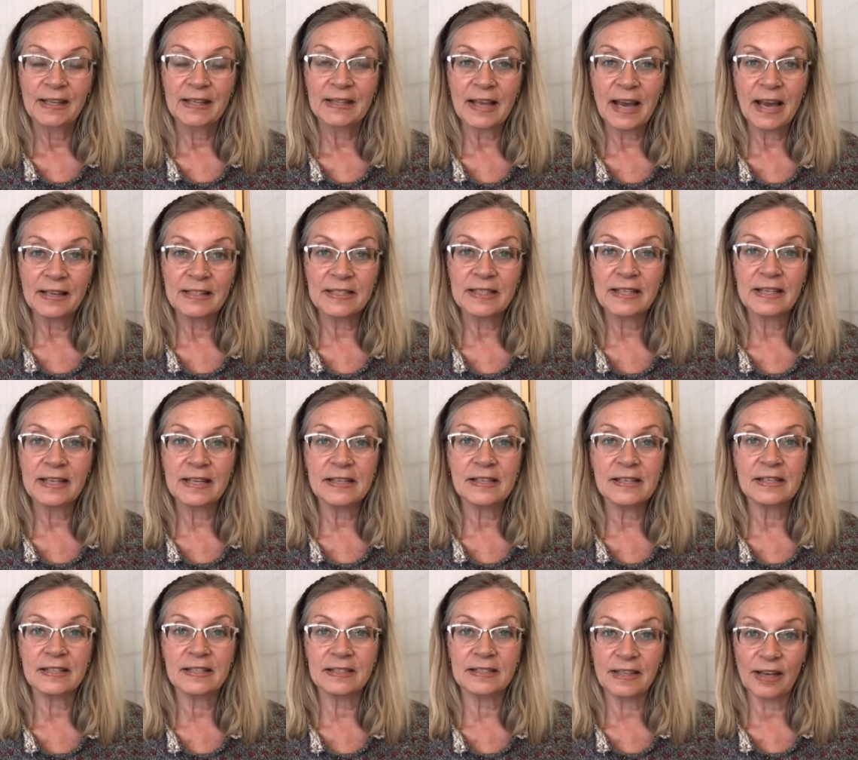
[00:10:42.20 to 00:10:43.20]
that
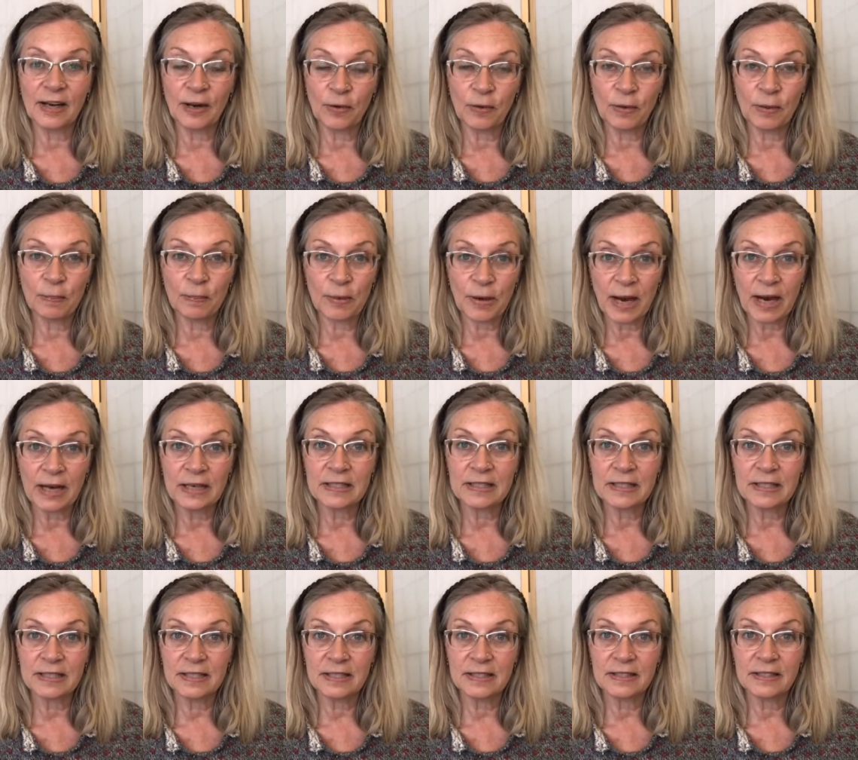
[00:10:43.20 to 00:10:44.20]
is our
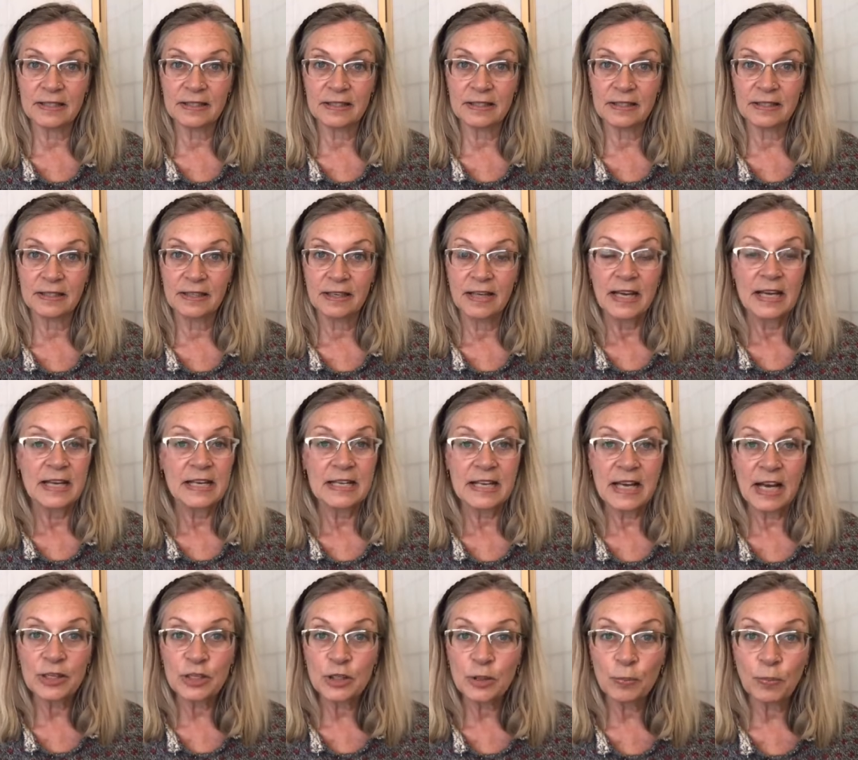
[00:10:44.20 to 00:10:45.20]
practice
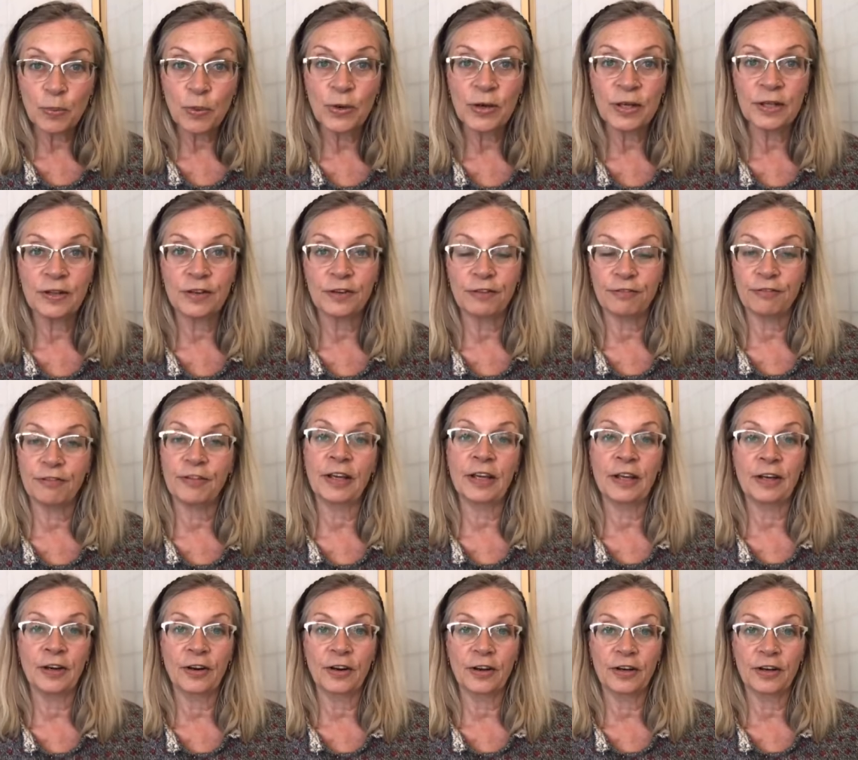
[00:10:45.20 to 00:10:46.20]
not to point the
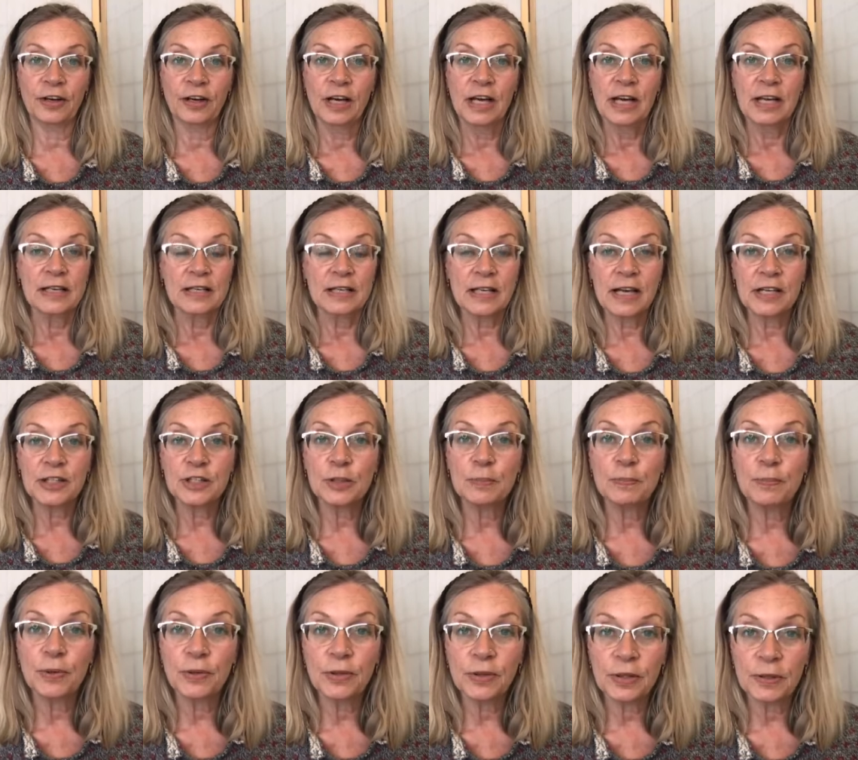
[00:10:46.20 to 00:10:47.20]
finger, not to
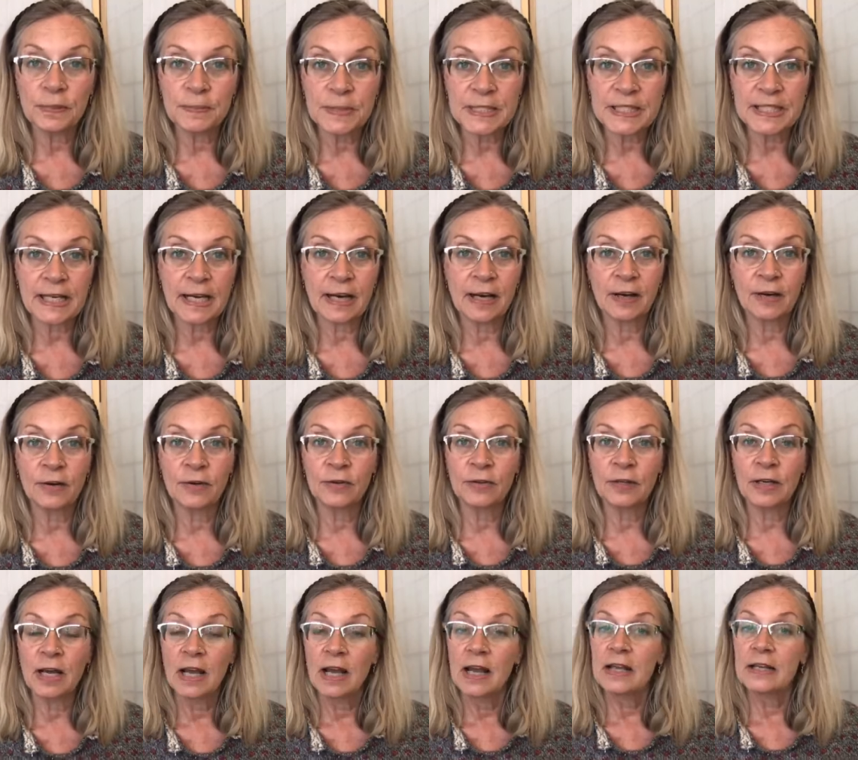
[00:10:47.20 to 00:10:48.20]
put them
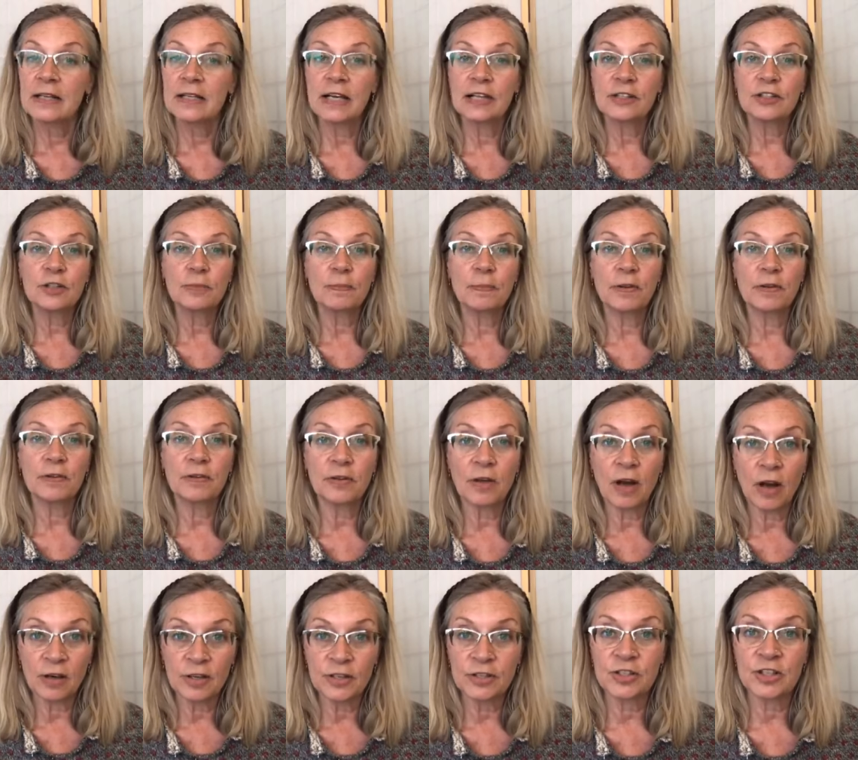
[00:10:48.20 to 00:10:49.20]
down, not to
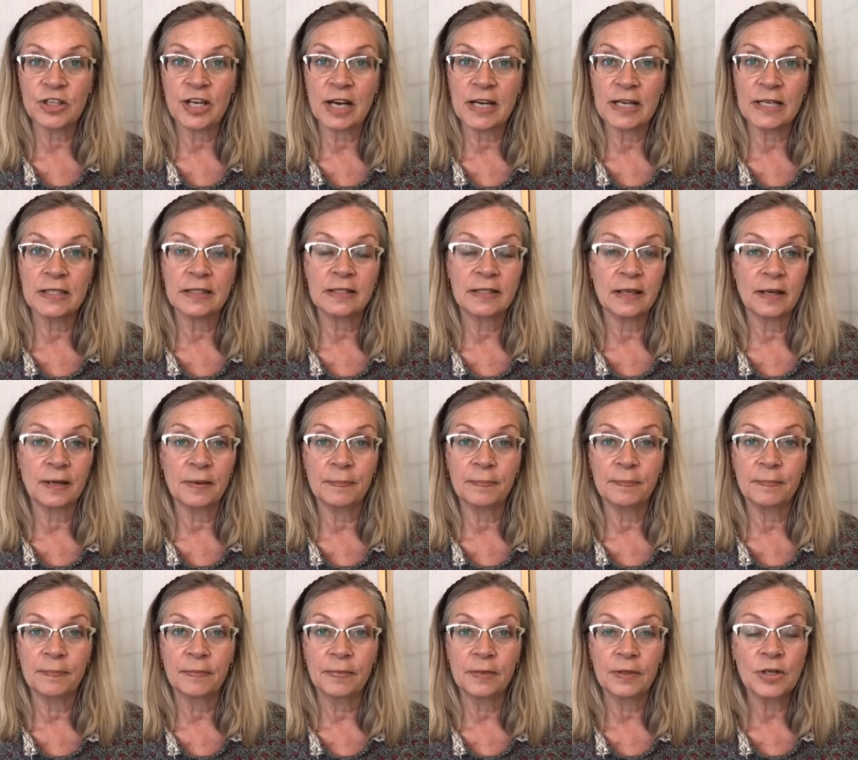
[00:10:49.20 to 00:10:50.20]
pathologize
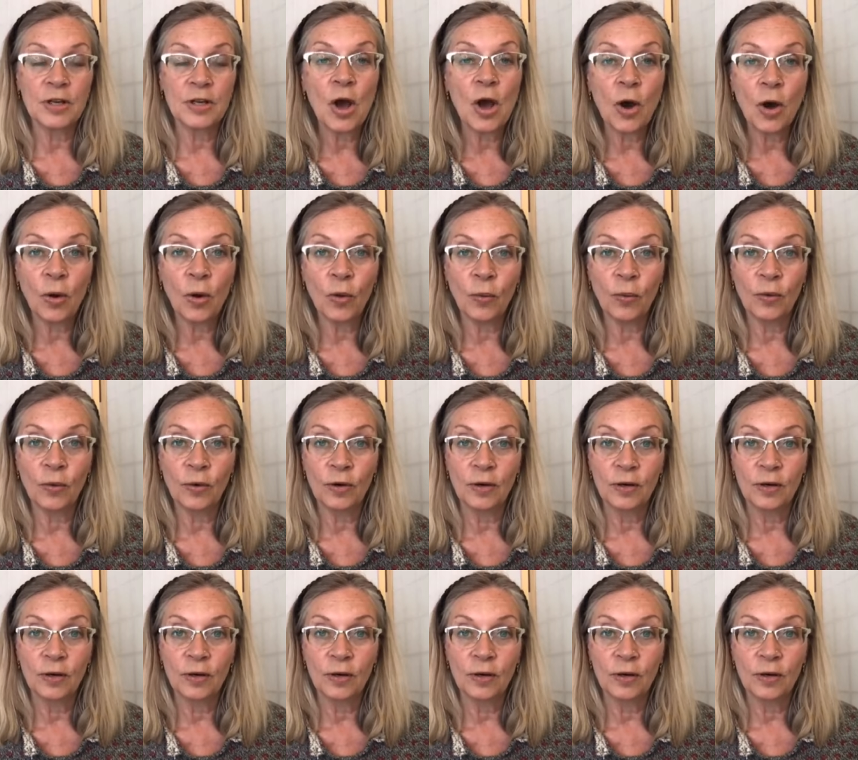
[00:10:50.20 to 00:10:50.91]
them. No,